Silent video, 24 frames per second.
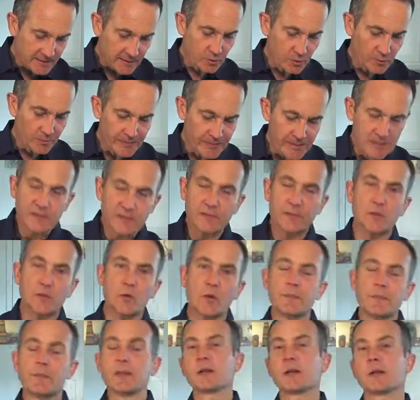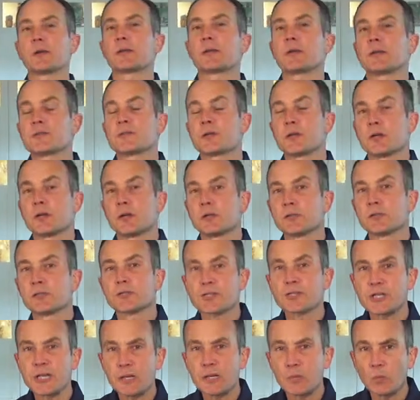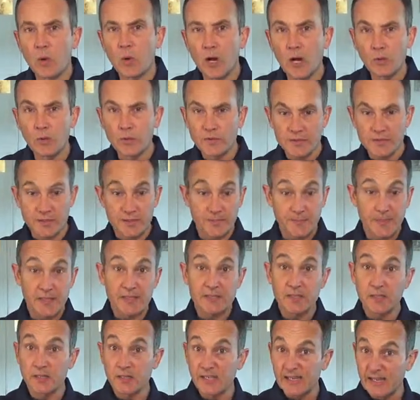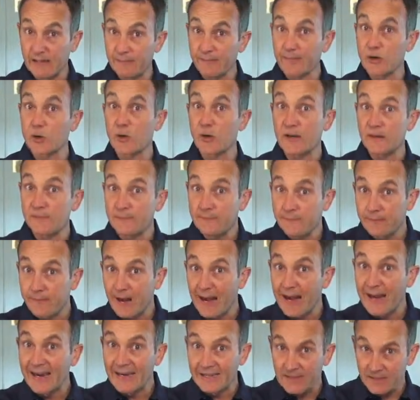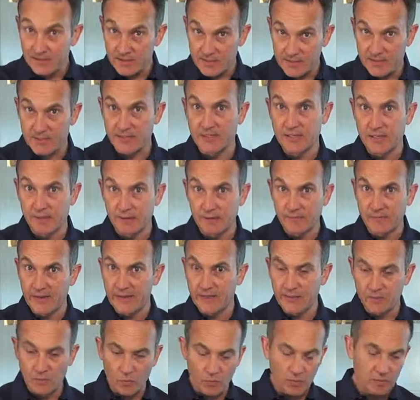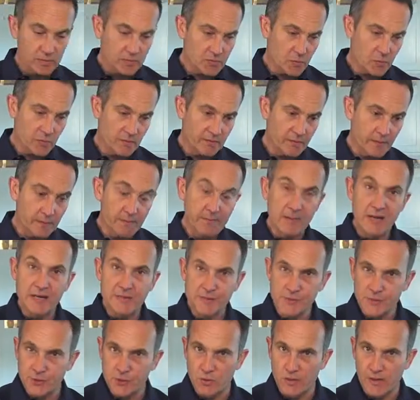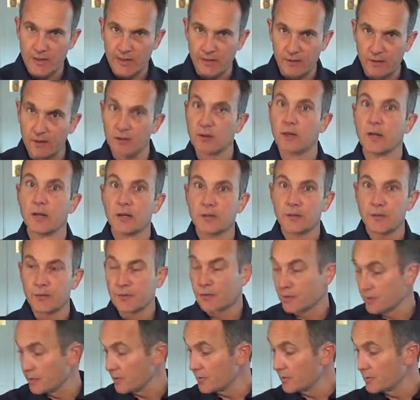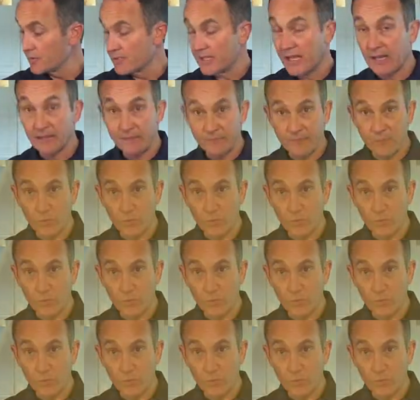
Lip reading: little piece of equipment in your kitchen called a chinois, which is basically a very fine sieve and or sort of a mesh strainer, you can use that.